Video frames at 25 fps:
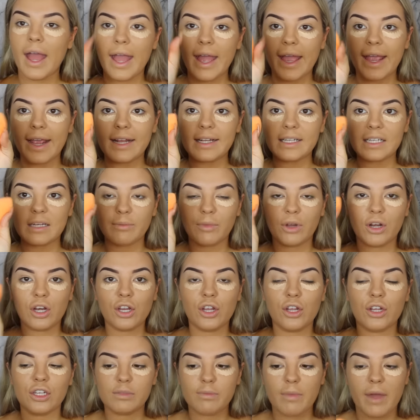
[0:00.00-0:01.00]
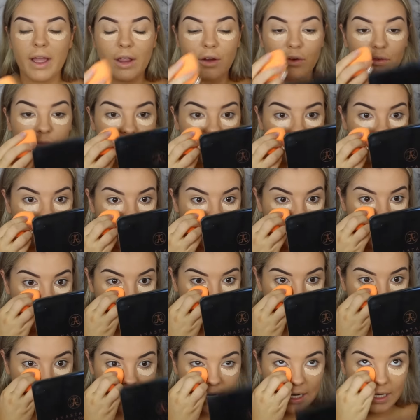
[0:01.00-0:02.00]
And I'm going to use my Real
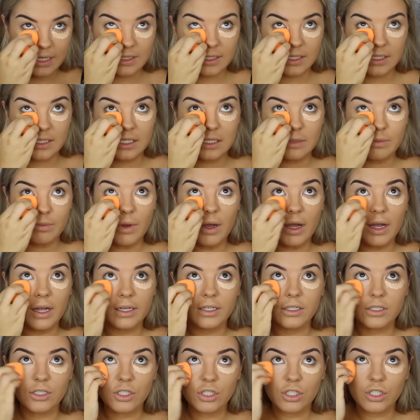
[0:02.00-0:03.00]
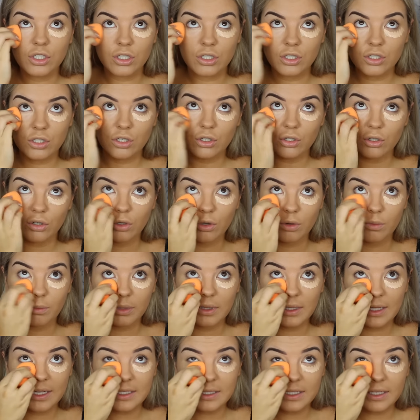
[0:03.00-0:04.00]
Techniques sponge to
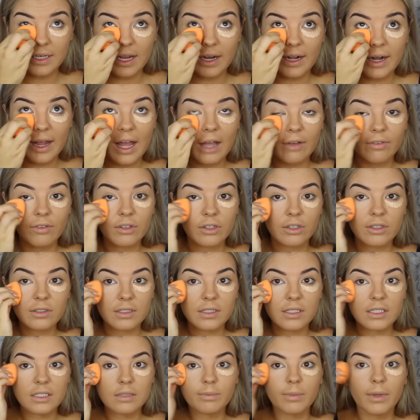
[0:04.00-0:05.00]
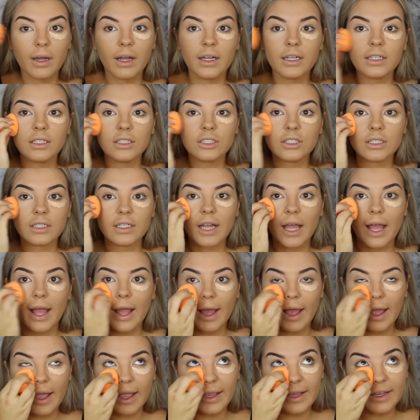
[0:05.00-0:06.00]
blend it out. I haven't used a sponge in
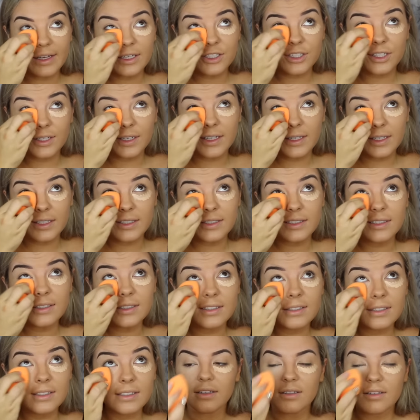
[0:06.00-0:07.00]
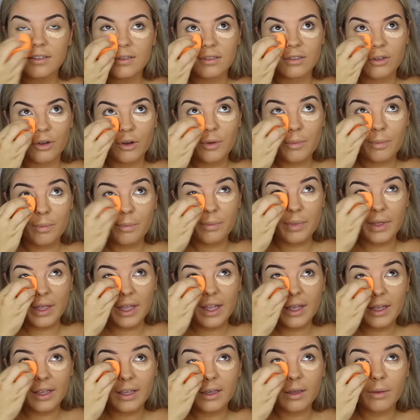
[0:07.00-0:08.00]
ages. It's so
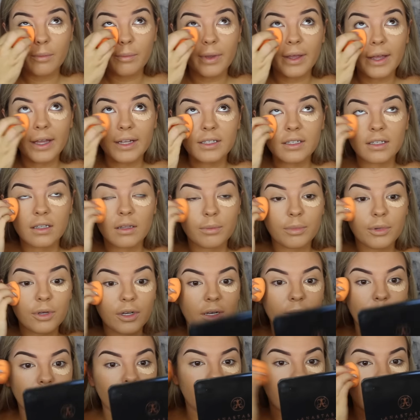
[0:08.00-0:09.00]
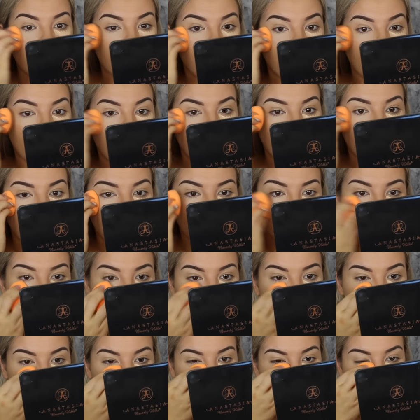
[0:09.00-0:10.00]
big compared to the Beauty Blender. Holy
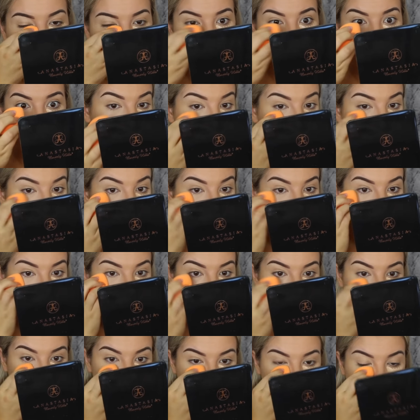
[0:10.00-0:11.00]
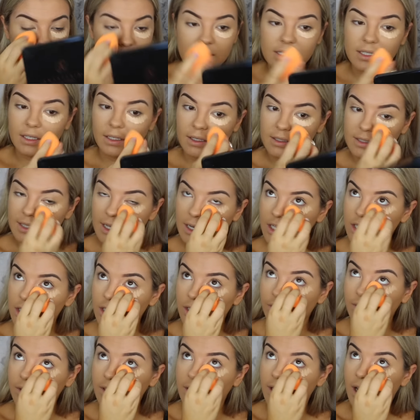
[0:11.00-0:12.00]
shit. Oh wow, this concealer is
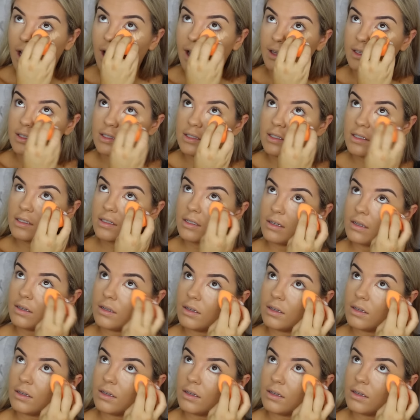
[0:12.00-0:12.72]
actually really nice.